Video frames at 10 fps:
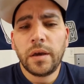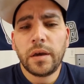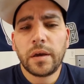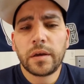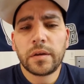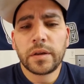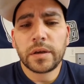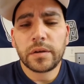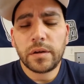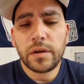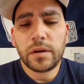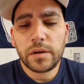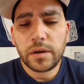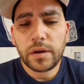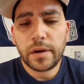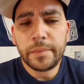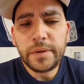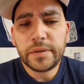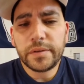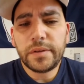And I'm going
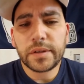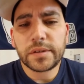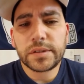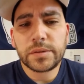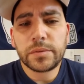to do this.